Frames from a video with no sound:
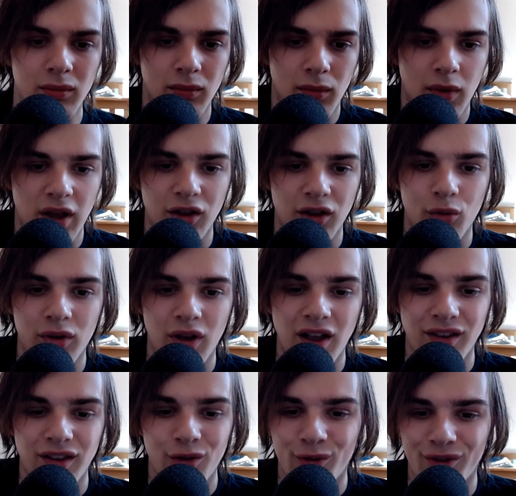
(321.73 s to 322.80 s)
I
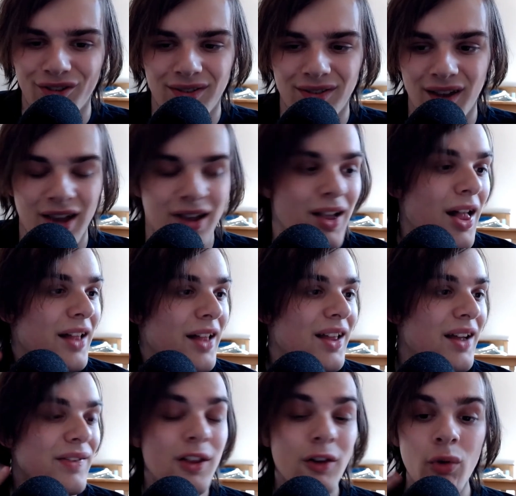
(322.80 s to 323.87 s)
didn't know what to say.
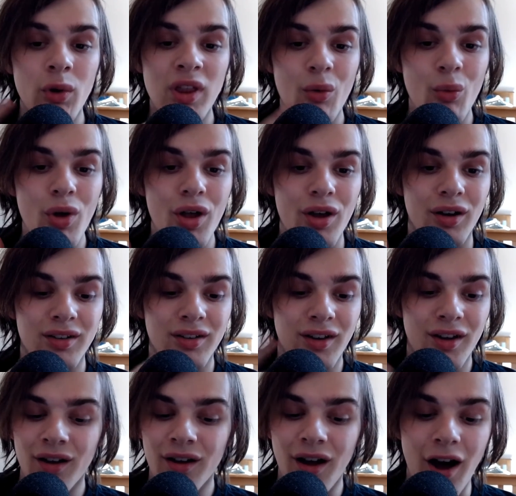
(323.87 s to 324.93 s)
That's another one that worked.
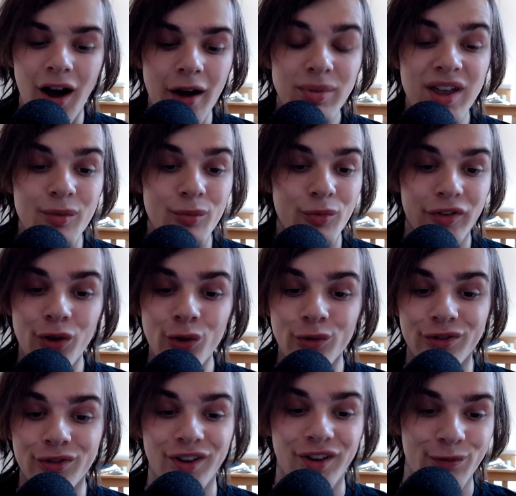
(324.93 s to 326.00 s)
I'm getting
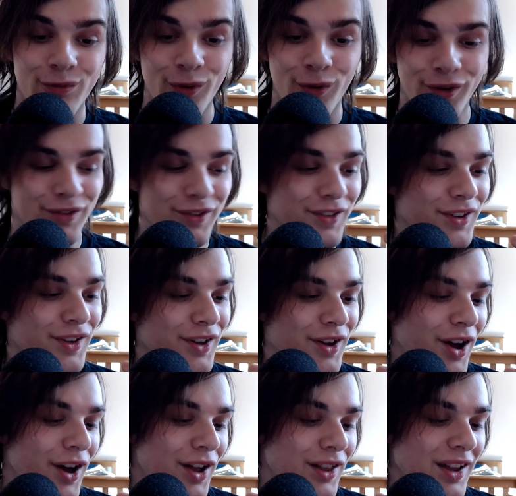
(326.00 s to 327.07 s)
results on this one.
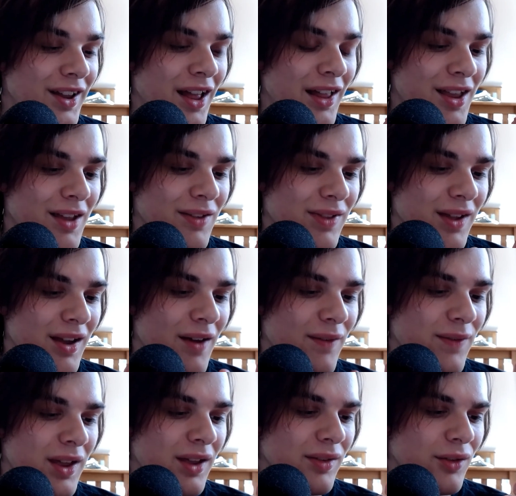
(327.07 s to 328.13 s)
Like I say, I
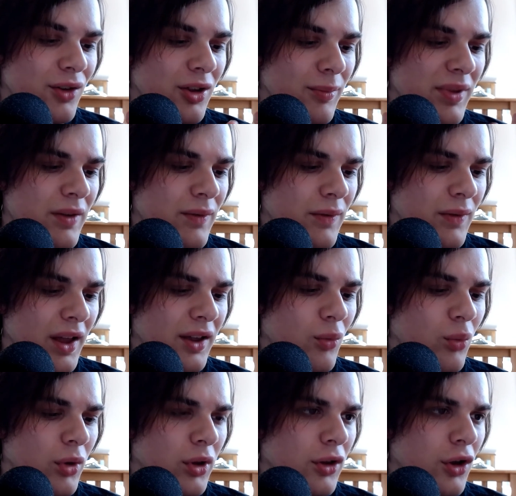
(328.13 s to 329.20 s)
think it's gonna be for like
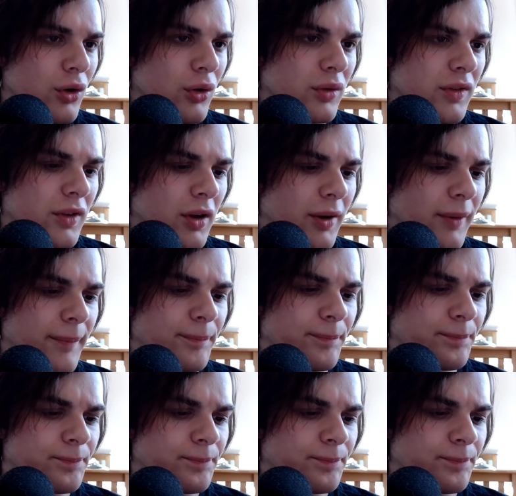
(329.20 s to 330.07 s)
one of those. I'm